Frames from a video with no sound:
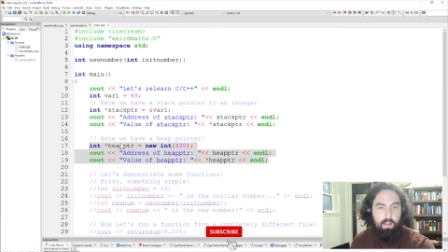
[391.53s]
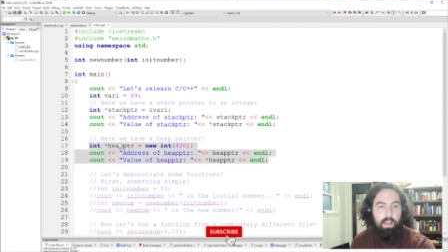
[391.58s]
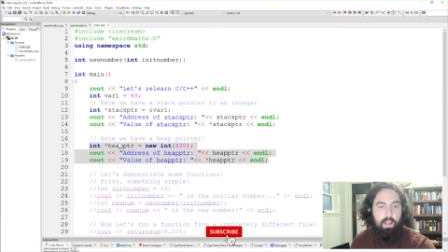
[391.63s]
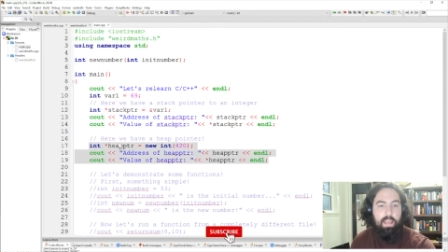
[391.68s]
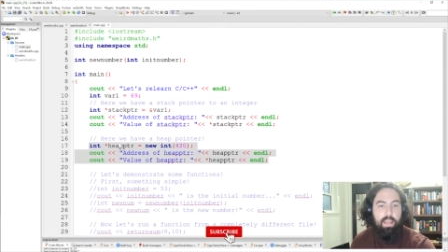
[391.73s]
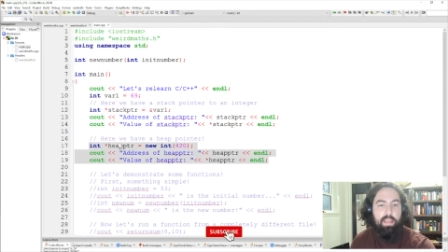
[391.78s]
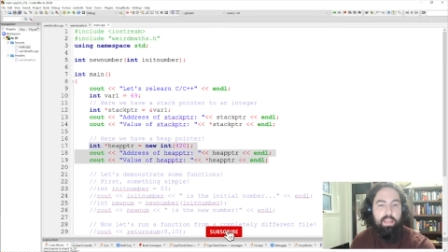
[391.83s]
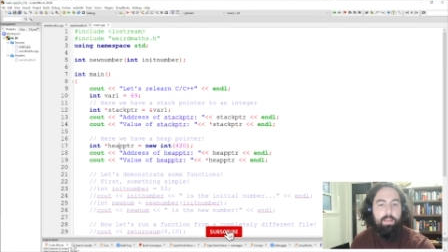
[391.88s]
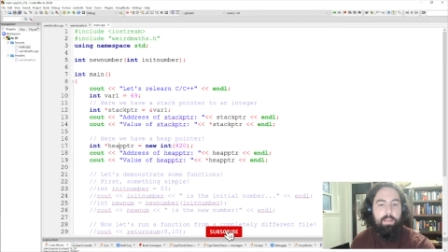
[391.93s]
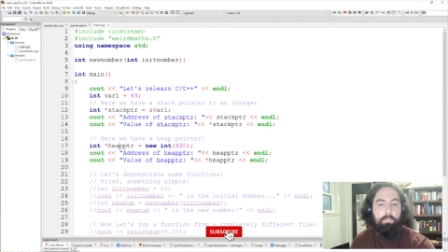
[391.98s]
A
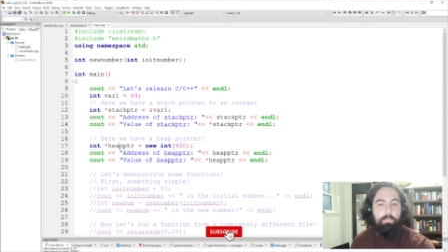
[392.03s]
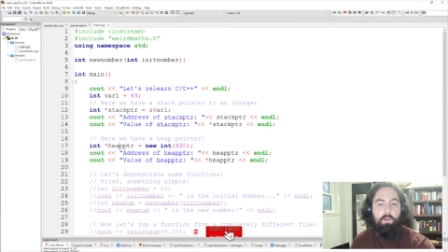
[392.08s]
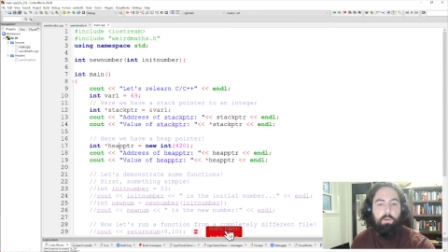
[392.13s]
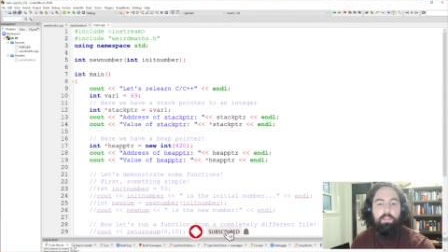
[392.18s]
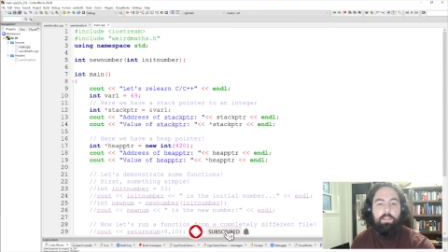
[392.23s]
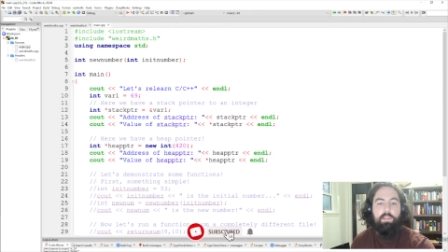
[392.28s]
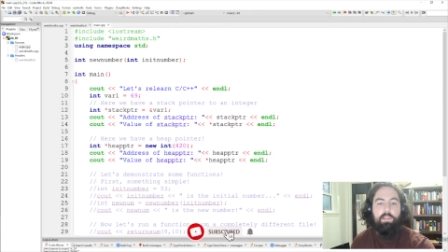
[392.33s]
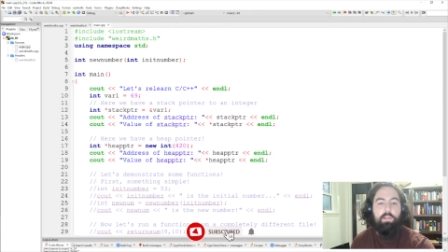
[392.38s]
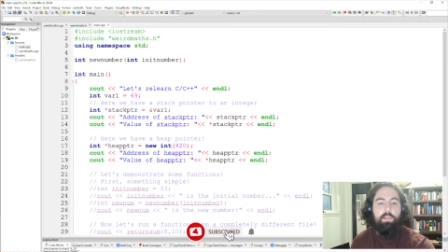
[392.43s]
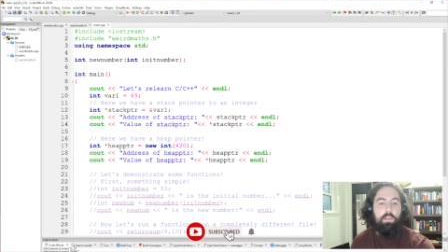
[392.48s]
heap
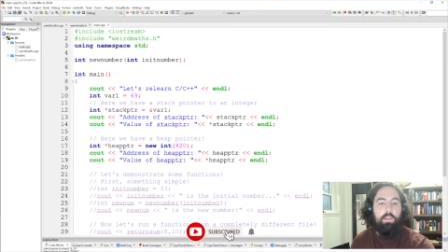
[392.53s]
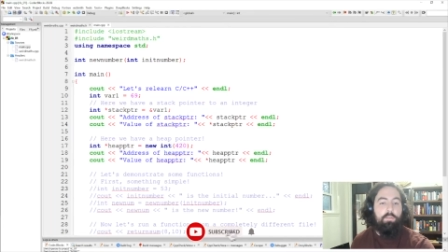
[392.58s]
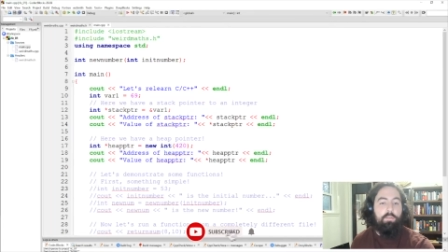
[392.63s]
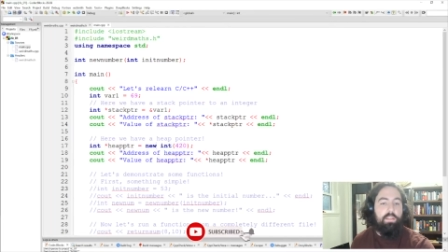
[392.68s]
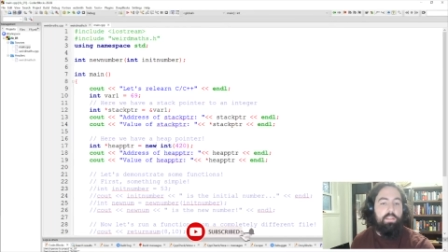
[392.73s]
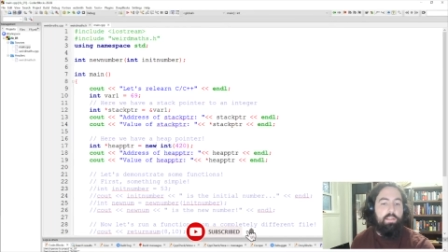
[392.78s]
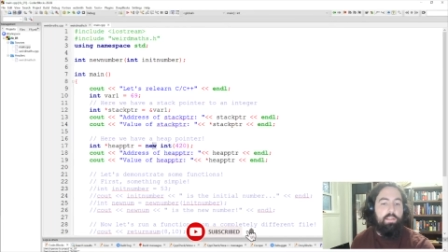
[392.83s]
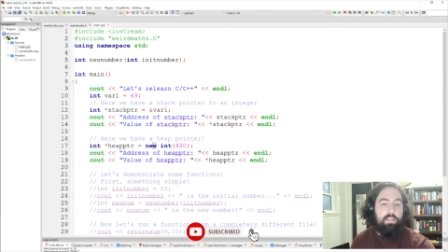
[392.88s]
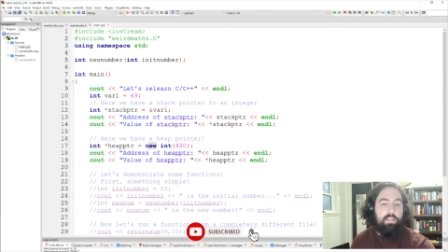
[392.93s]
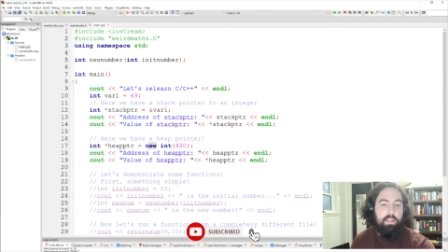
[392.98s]
pointer
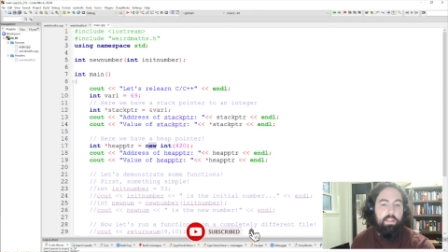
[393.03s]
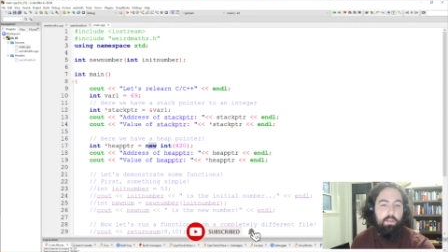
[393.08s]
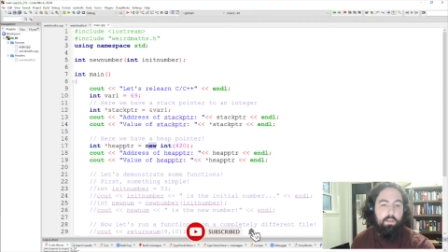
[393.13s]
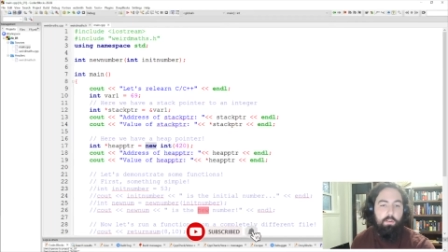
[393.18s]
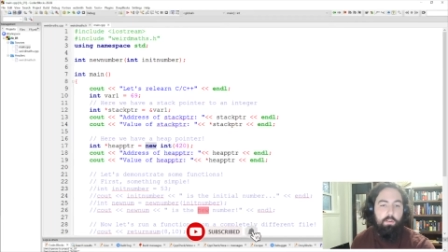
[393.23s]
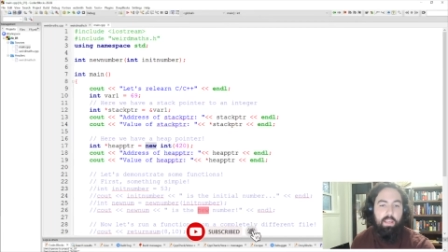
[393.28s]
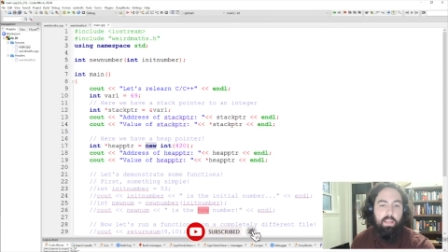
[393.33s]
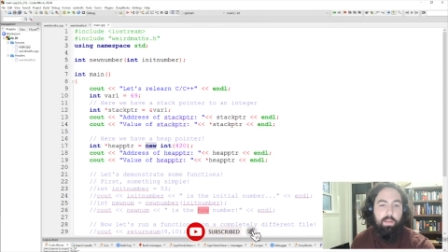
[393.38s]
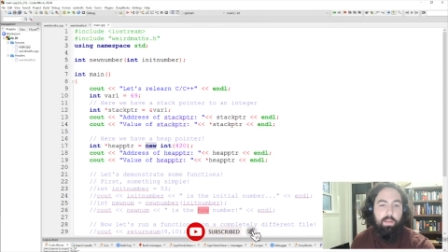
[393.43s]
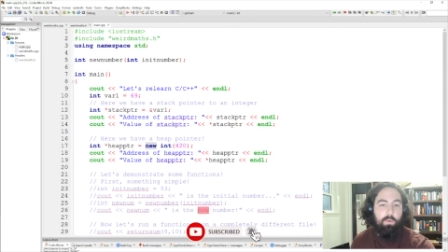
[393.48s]
uses the new
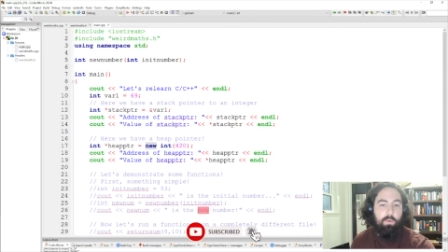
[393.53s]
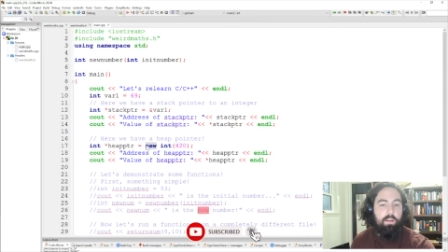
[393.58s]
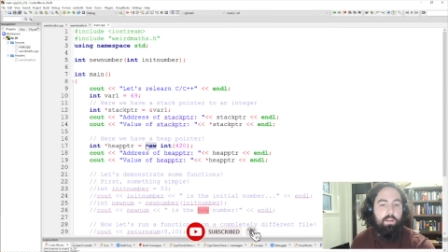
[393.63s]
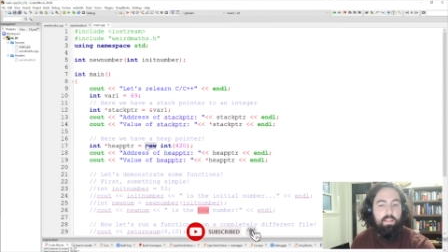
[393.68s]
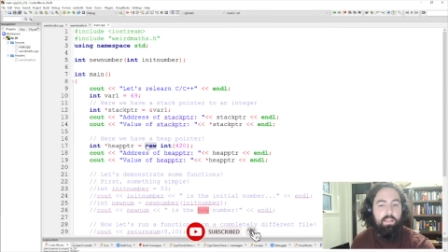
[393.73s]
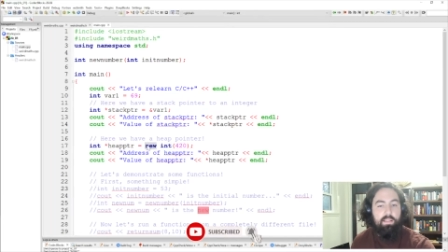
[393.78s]
keyword.